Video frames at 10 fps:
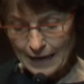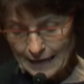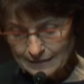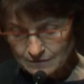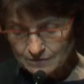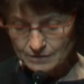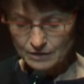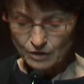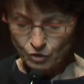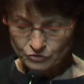and
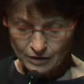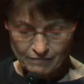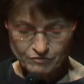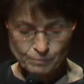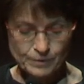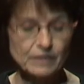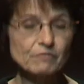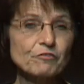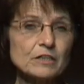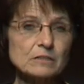on the level playing
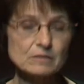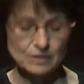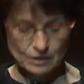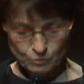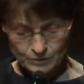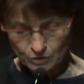field with the